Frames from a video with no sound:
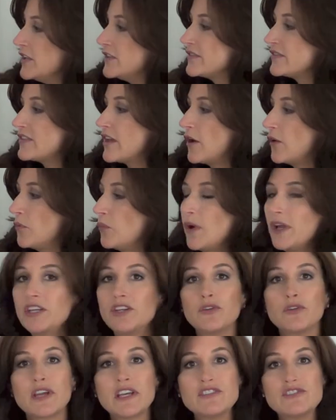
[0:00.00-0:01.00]
So what
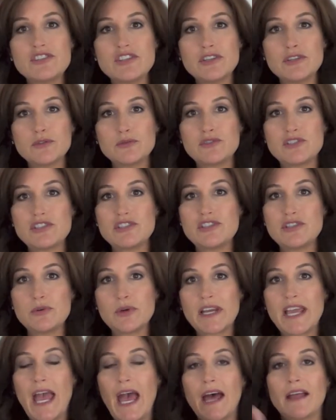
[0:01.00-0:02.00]
you can do to do
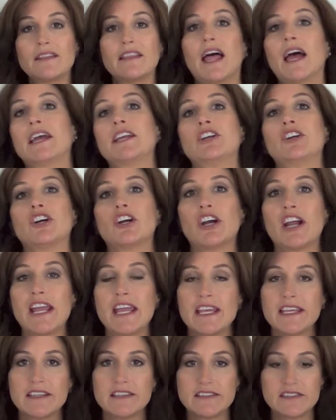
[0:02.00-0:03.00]
a cat liner
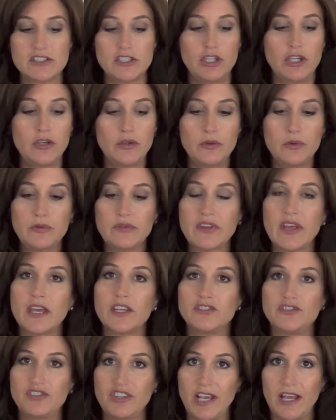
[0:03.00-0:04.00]
is use
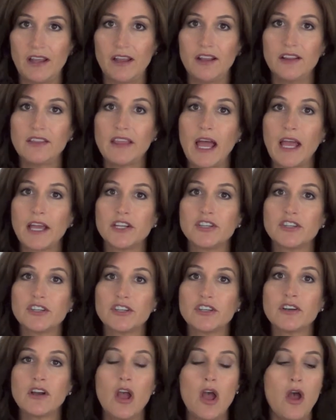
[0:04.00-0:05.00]
a gel
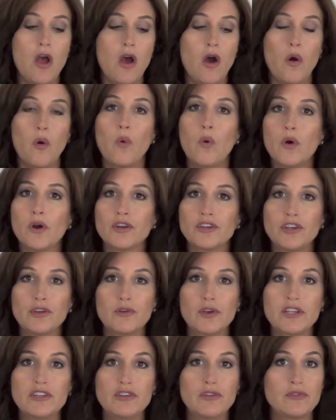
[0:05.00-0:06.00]
liner, or you
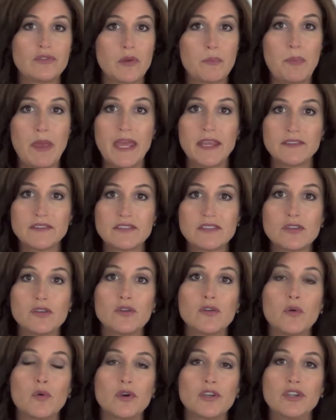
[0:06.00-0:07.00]
can use a pencil,
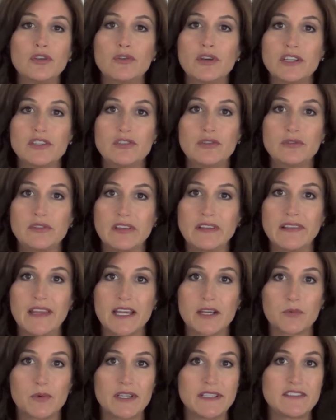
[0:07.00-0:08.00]
or you can use a
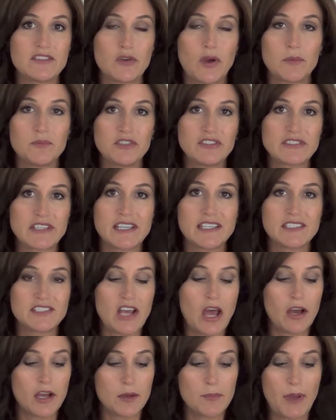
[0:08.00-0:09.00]
liquid. So I'm just going to
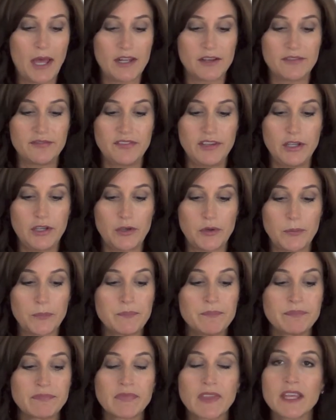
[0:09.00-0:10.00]
talk about a few.
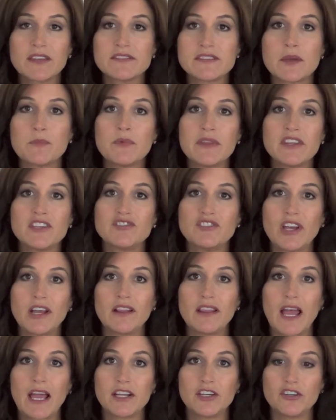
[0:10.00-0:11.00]
Some of the
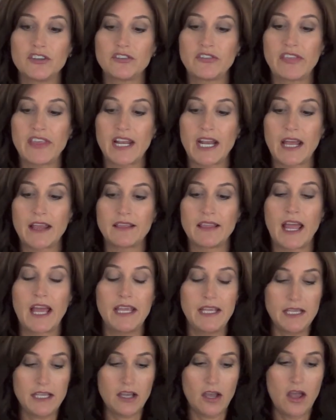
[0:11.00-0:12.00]
gel liners that I
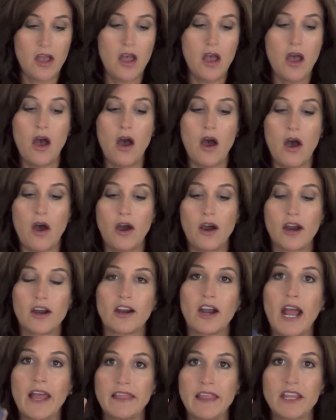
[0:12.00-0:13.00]
like
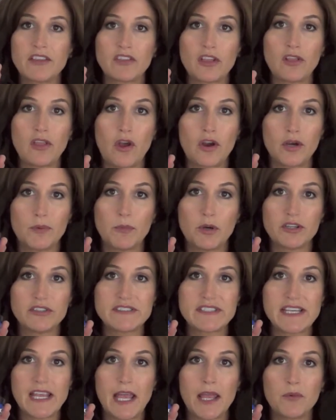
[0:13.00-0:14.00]
are, I like the Laura
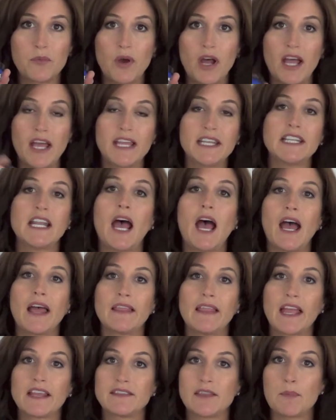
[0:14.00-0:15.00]
Mercier one, I
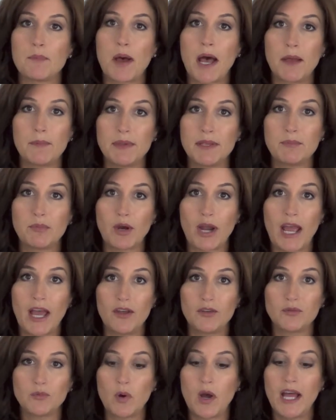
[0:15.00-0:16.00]
like the Bobbi
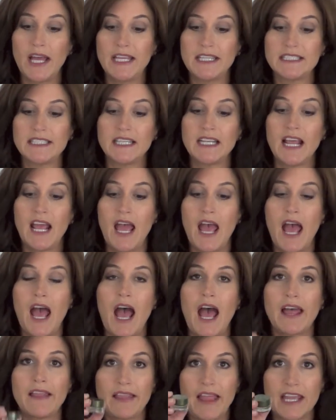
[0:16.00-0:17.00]
Brown one,
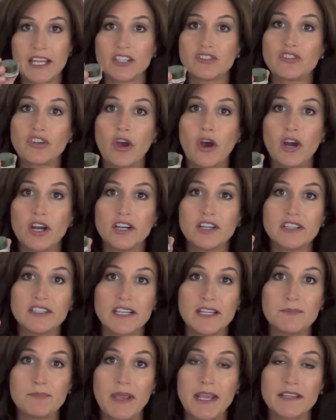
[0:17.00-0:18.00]
I like
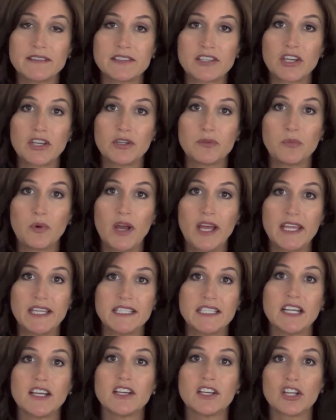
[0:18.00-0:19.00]
Tarte, it makes a good
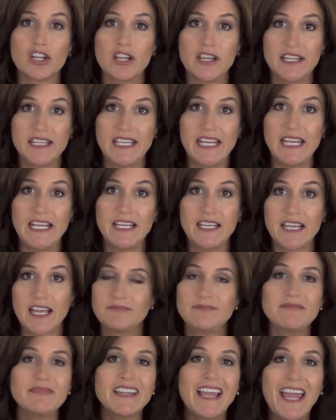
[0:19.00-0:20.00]
one, Clinique,
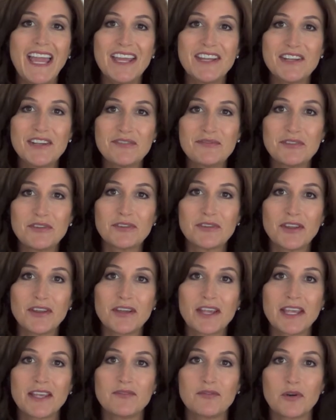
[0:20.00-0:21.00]
and if you're
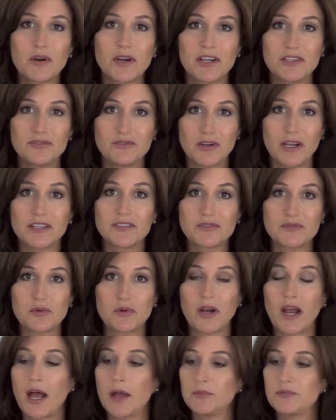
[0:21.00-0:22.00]
looking for a
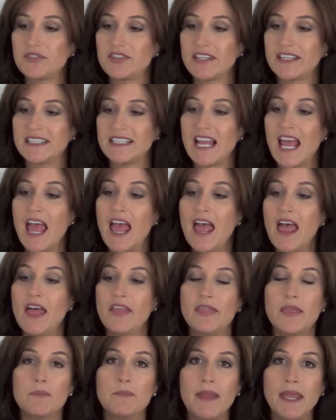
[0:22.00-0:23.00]
drugstore option,
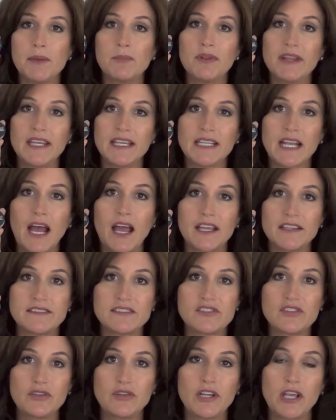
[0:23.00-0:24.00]
the Maybelline Eye
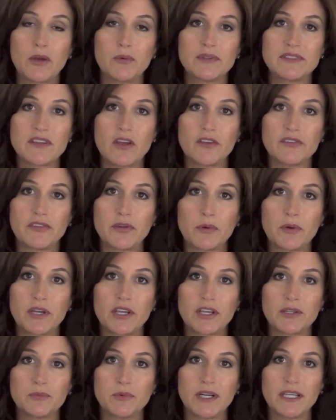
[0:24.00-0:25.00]
Studio is also a
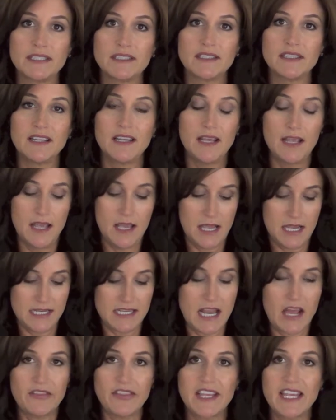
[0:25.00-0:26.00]
good one.
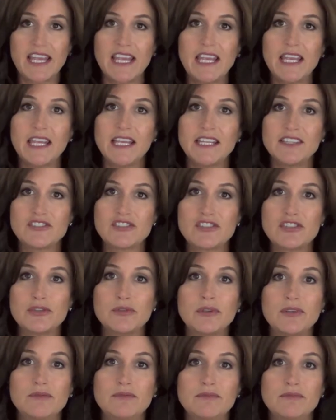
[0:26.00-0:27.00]
Now the key
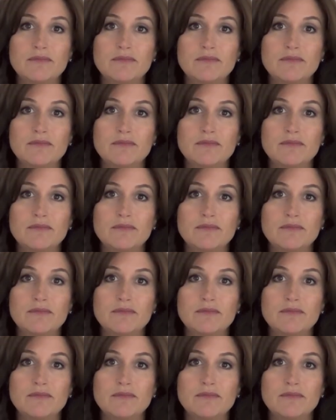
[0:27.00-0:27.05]
to